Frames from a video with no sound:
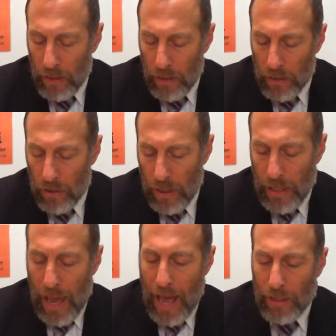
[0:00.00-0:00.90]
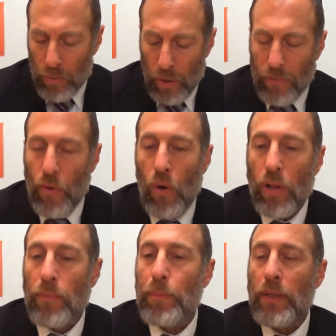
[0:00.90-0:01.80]
So then they ask, what if all
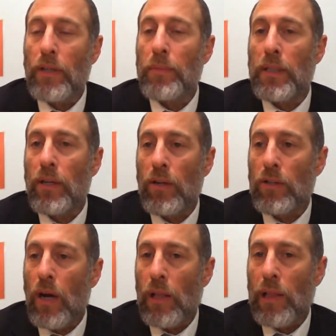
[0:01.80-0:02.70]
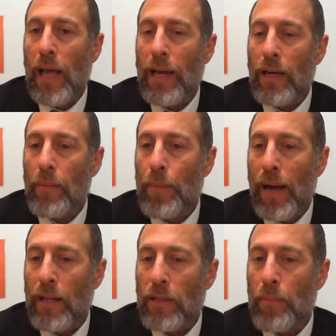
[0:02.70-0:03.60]
the building materials are lined up,
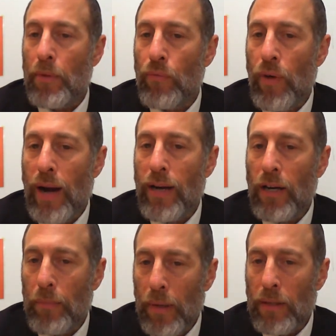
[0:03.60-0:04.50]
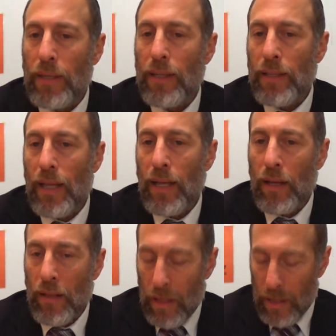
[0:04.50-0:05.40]
piled up, and ready to build? Can
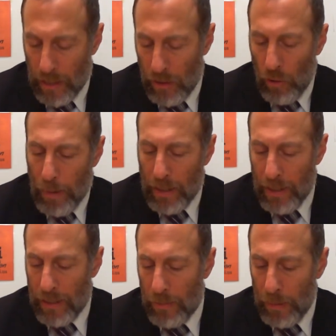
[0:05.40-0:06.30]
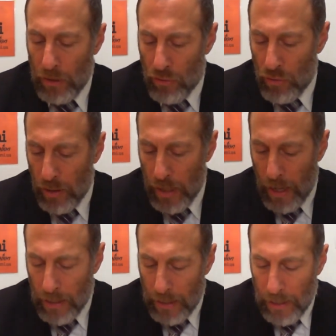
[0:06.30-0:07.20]
the old Beit Knesset be destroyed then?